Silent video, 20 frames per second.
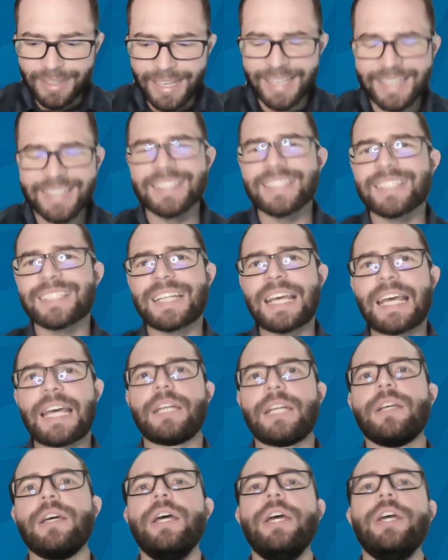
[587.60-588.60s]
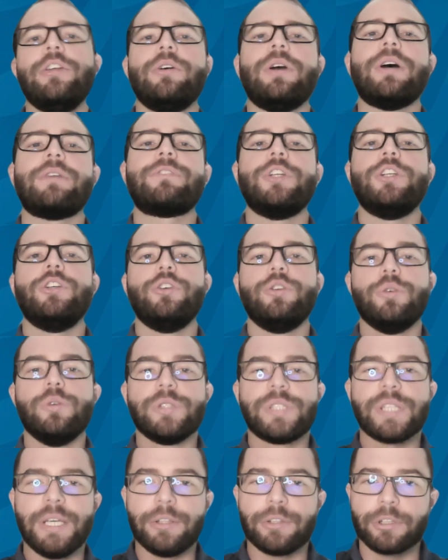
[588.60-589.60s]
Instead, you have to
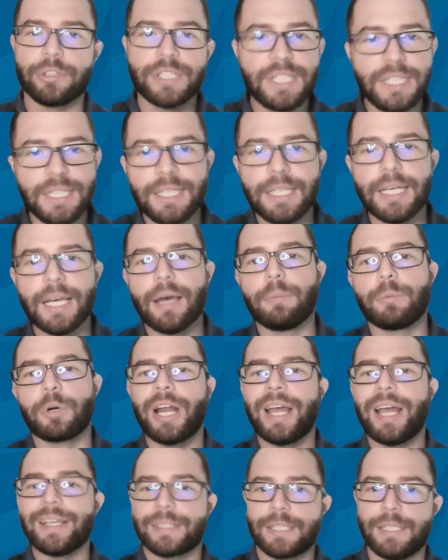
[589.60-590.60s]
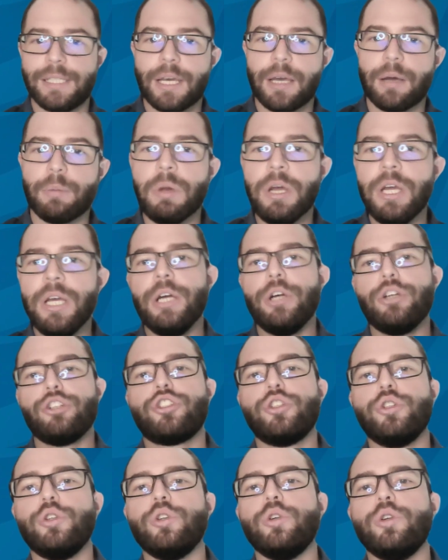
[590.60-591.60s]
use either TEM or SEM
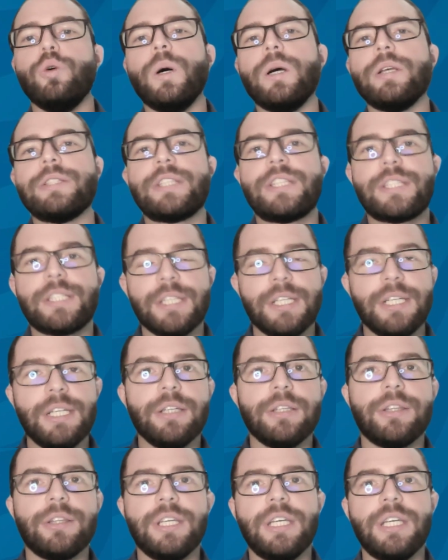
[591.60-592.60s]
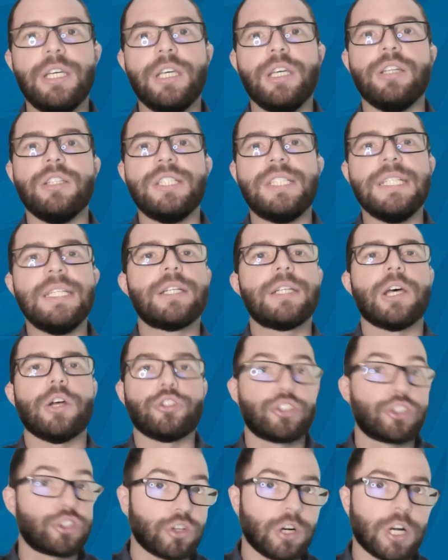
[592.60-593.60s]
to see the detailed
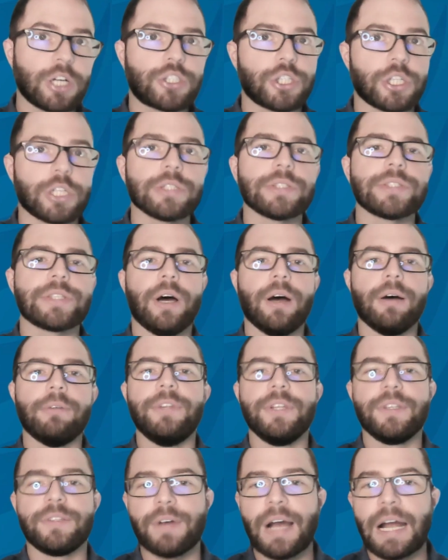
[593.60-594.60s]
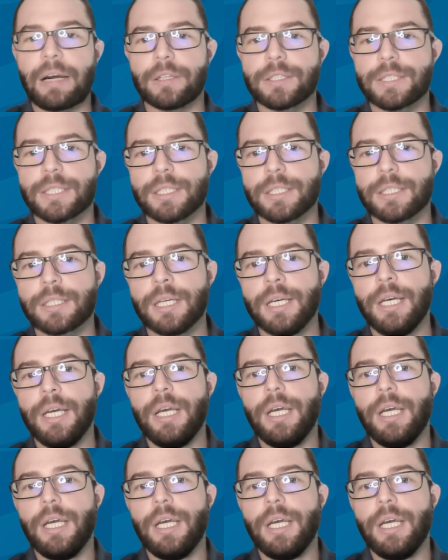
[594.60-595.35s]
structures of these viruses.